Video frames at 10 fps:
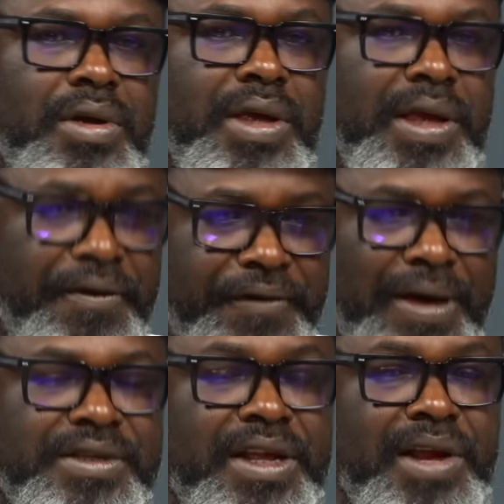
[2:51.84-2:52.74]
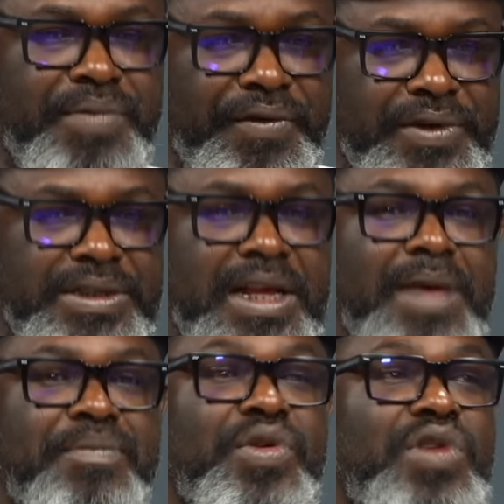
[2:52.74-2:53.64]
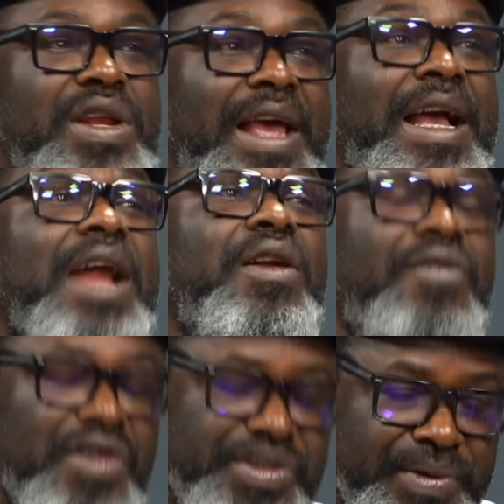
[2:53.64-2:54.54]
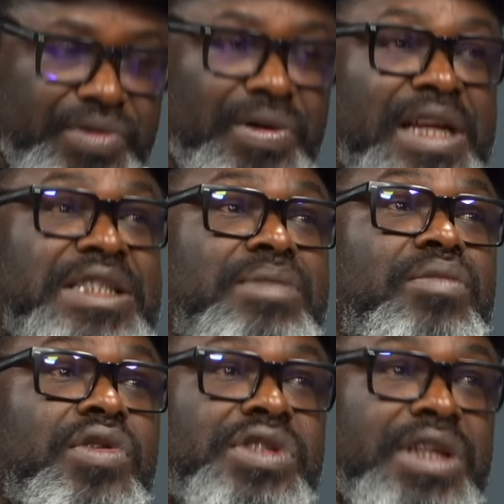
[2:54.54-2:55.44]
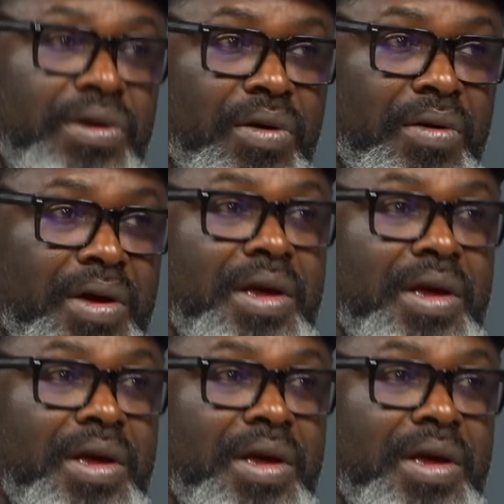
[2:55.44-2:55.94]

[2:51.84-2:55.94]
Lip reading: If you started building a kind of hospital 18 months ago,